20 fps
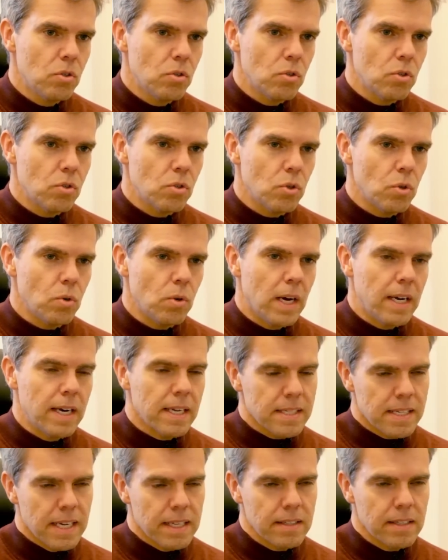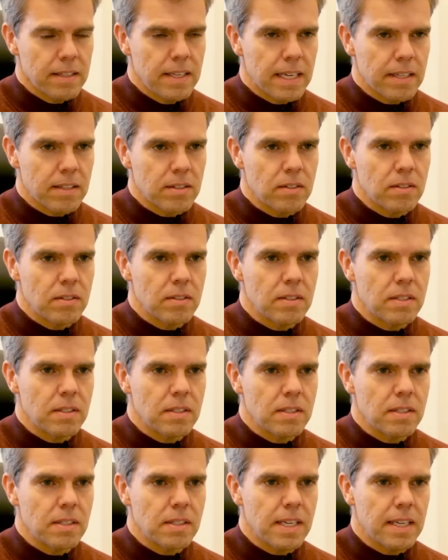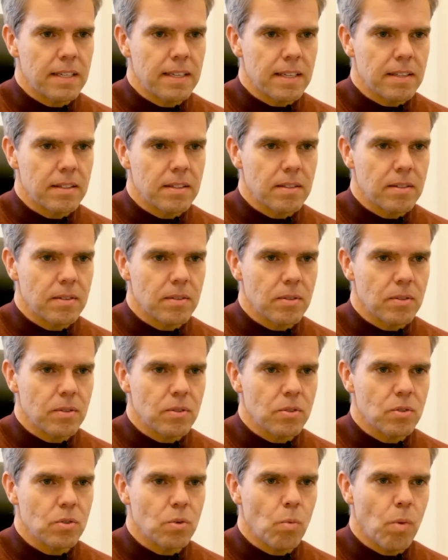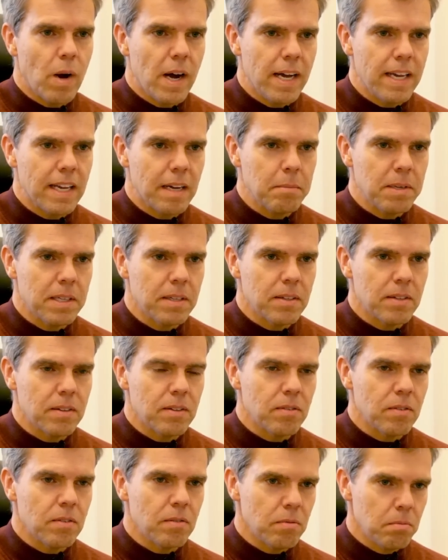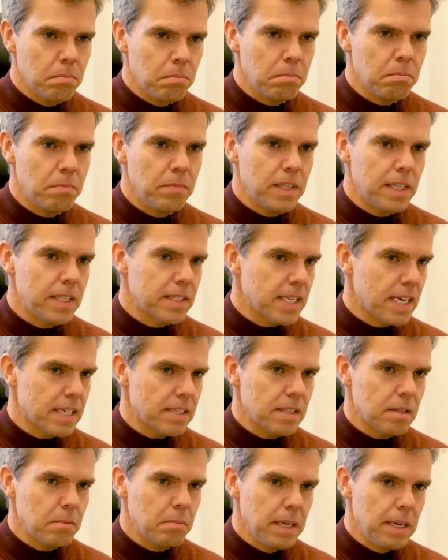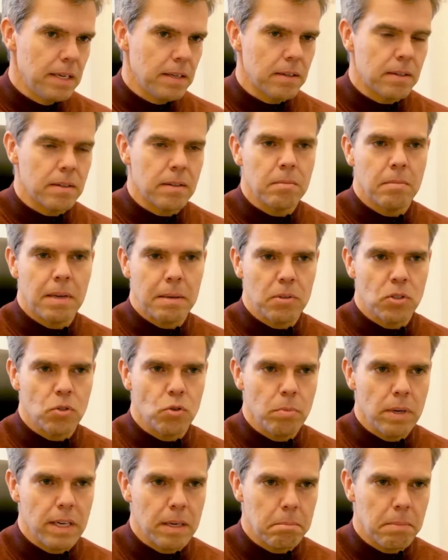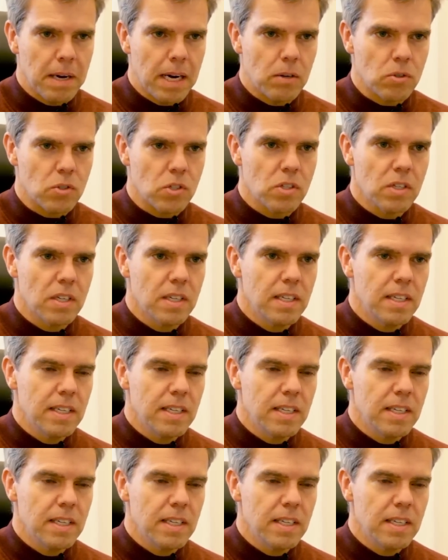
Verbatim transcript: So Alexander then said that, so why? I mean, we discussed a million, maybe two million pounds.